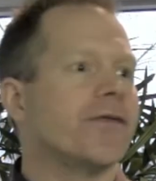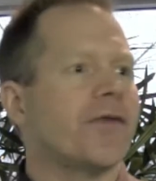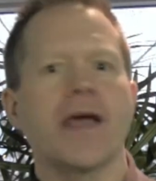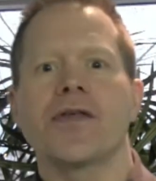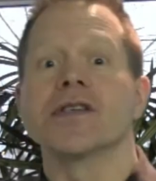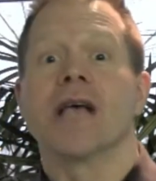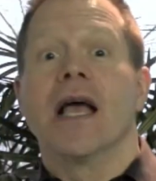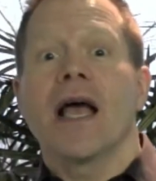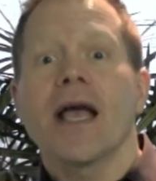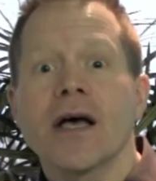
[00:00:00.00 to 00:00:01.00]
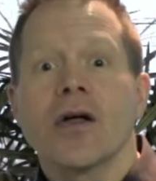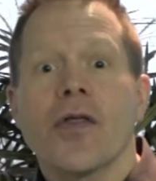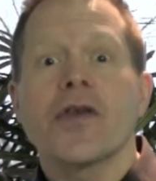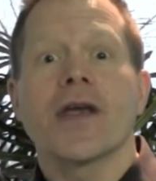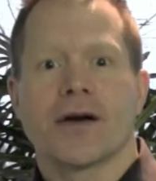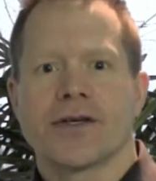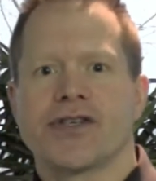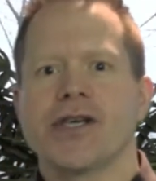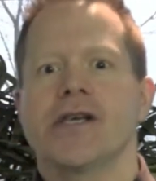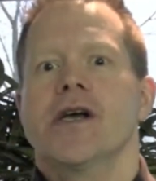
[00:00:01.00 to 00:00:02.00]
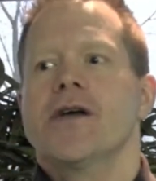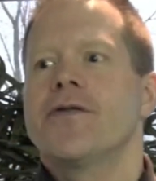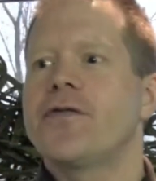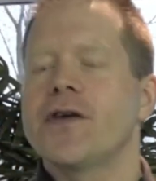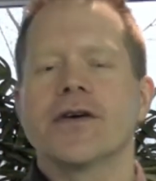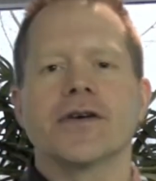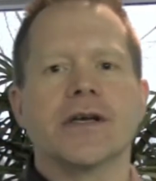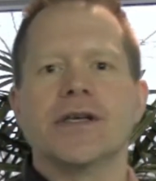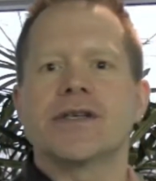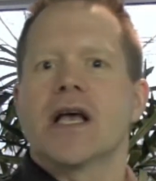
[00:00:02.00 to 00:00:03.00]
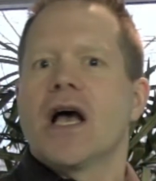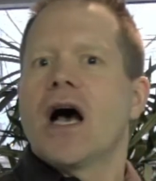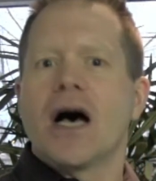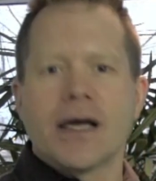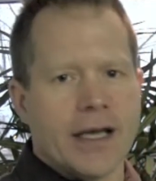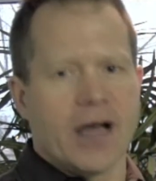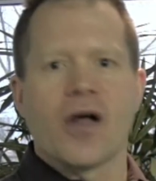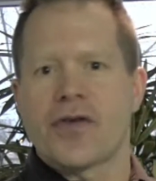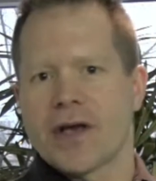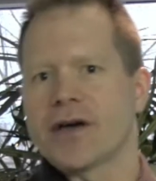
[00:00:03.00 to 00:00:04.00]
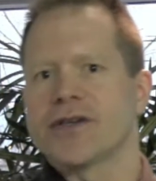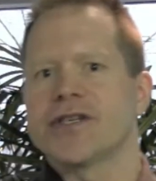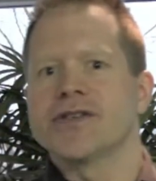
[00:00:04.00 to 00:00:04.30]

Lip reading: Faith is healthy energy. Fear is unhealthy energy.